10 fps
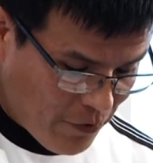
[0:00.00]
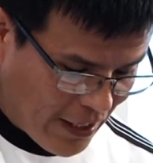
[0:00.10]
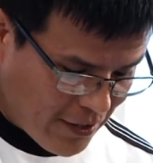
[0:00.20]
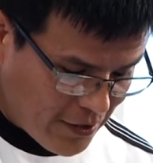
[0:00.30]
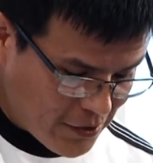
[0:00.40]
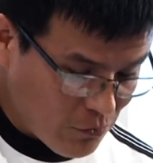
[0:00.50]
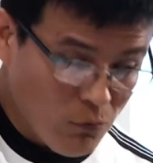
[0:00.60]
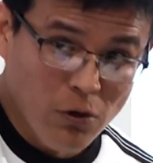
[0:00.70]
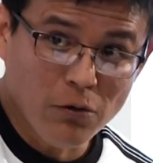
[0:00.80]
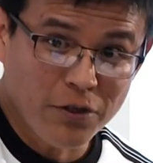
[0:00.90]
That is,
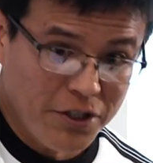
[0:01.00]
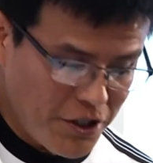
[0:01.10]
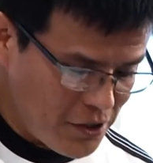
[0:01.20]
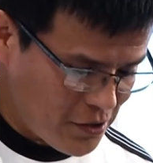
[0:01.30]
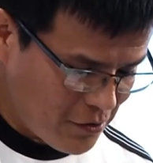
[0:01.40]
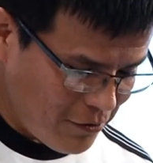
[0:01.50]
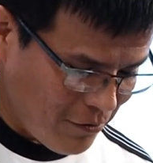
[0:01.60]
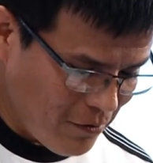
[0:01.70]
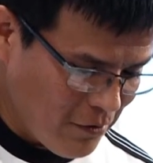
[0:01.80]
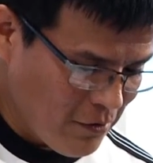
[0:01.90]
what would Jesus
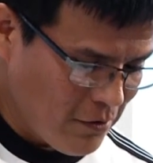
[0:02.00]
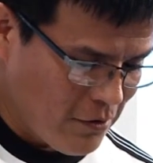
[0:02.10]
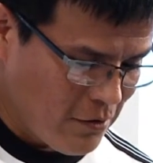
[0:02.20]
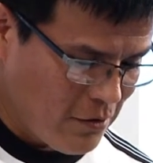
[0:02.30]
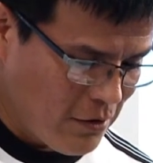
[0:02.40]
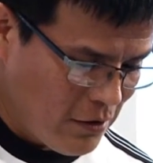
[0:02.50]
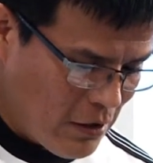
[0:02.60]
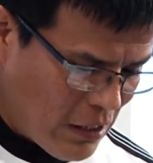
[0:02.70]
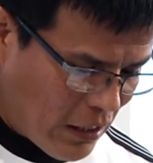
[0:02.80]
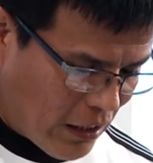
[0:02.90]
do?
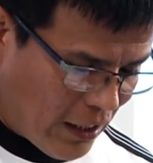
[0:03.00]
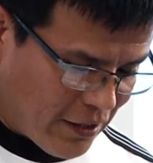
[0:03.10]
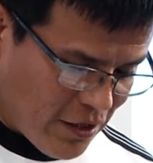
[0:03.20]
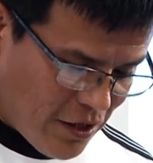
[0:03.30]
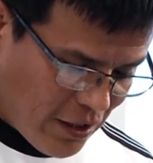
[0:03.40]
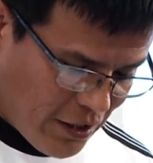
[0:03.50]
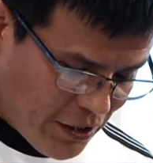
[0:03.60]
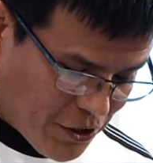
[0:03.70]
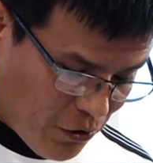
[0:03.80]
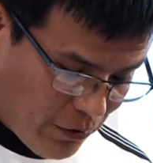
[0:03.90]
I like to think
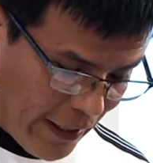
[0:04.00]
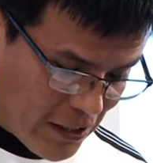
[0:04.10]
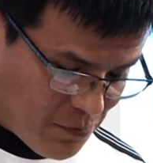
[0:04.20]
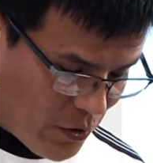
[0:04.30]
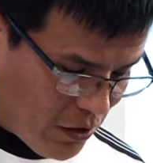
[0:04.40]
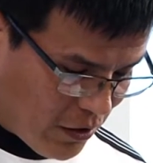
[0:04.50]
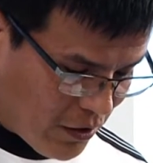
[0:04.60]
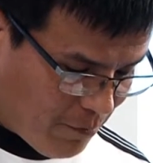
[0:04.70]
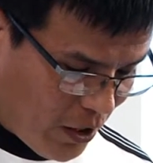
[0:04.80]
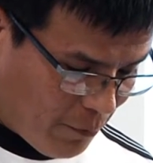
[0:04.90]
he'd showcase me
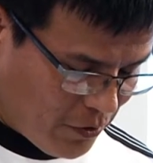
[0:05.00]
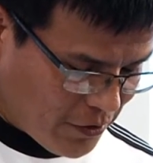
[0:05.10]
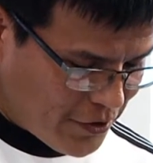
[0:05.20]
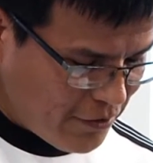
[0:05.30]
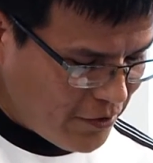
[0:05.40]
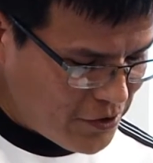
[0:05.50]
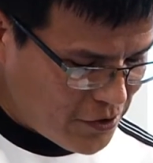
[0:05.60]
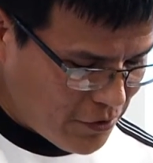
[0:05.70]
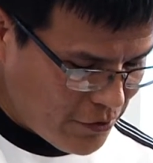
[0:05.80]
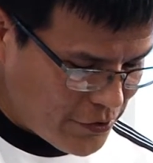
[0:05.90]
on the popular TV
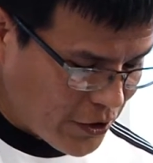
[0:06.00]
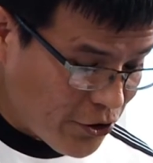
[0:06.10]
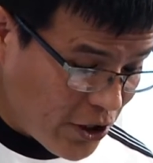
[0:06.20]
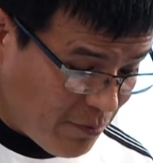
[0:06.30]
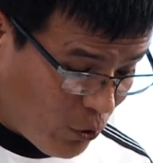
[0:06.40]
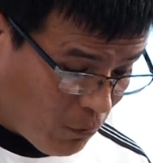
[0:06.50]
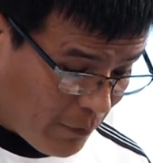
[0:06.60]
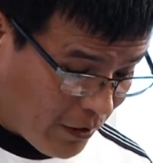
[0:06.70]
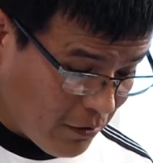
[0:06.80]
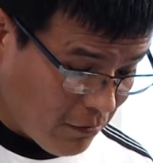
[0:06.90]
series Extreme
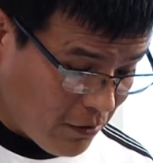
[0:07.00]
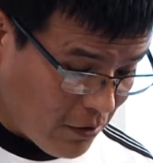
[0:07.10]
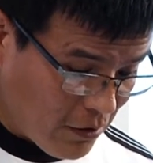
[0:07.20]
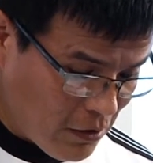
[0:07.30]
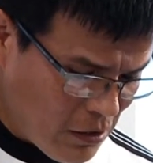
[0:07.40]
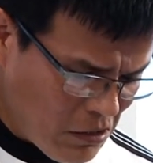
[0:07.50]
Home Makeover.